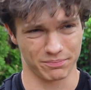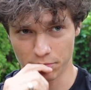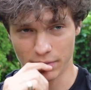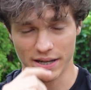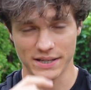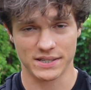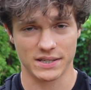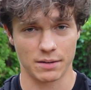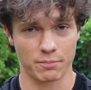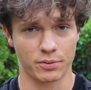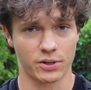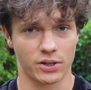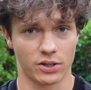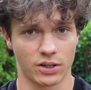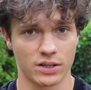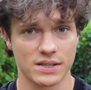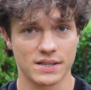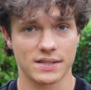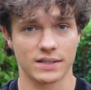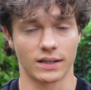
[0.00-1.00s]
bicep
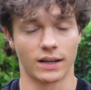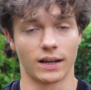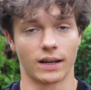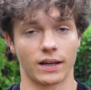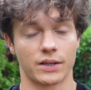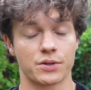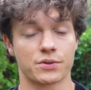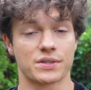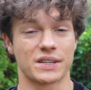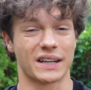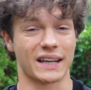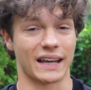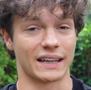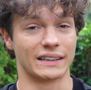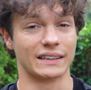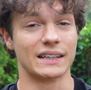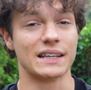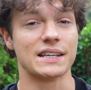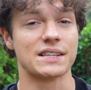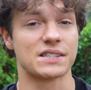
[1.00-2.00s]
curls using
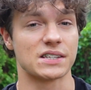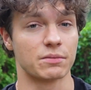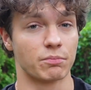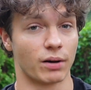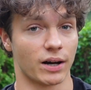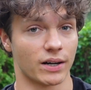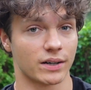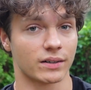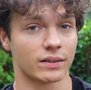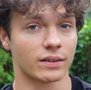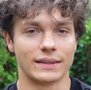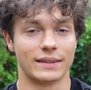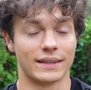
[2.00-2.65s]
an easy bar.